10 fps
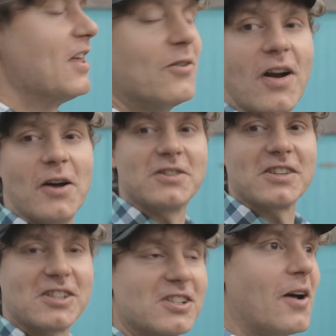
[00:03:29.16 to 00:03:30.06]
The roads
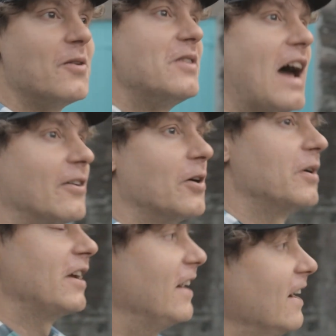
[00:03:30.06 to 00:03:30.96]
are so narrow
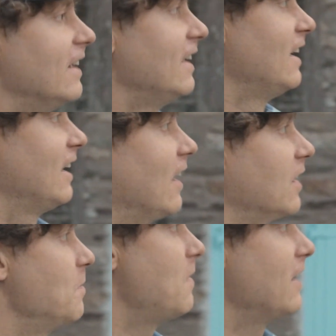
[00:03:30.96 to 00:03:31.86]
here,
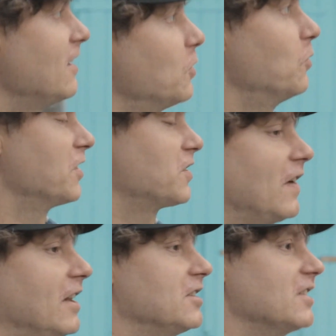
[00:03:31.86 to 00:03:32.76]
like many Cornish
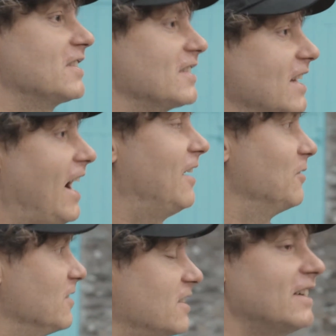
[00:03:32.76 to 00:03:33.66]
villages and
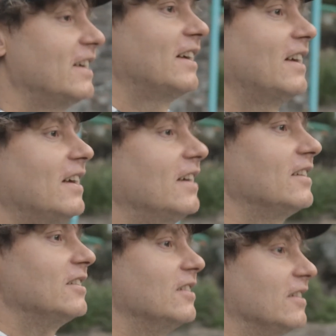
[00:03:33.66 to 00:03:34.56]
towns.
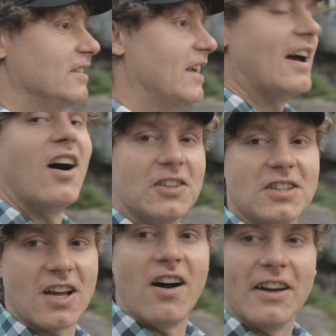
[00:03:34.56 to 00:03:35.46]
They are
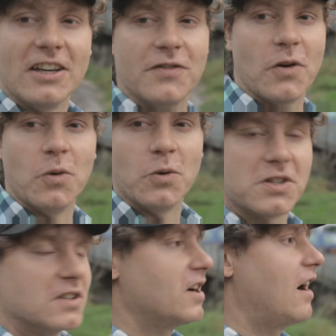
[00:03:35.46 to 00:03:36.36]
designed for
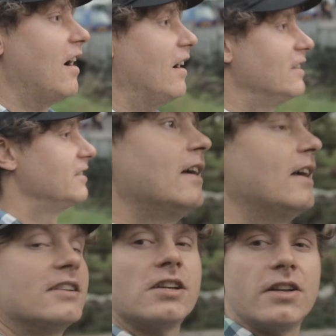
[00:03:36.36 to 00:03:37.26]
horse and cart.
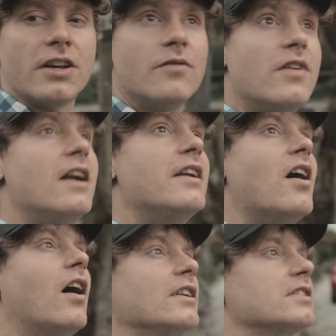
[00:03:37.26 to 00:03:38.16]
This is looking really
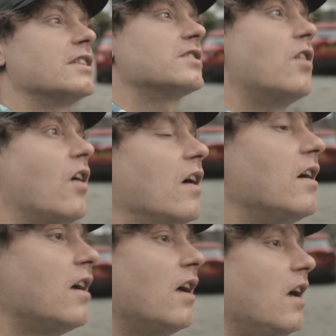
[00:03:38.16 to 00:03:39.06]
nice. There's not
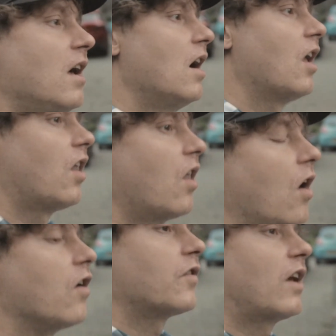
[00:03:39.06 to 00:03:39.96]
a
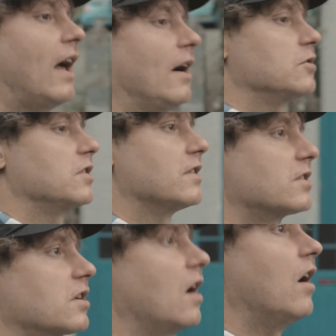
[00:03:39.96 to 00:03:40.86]
lot of clouds in the
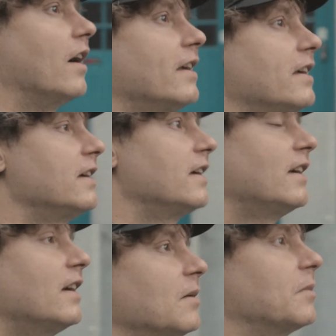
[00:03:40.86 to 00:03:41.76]
sky,
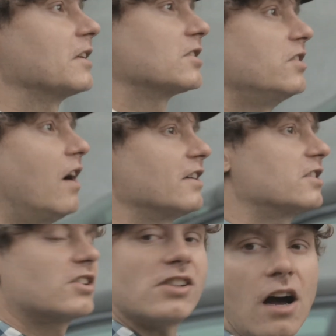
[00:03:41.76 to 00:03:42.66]
but it's
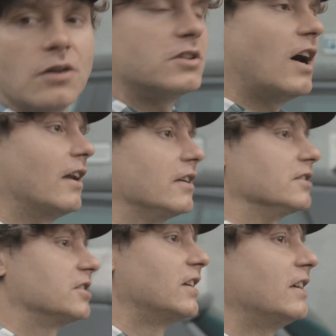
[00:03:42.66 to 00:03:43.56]
nice subtle
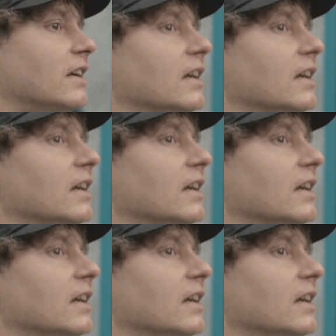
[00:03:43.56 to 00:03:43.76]
colours.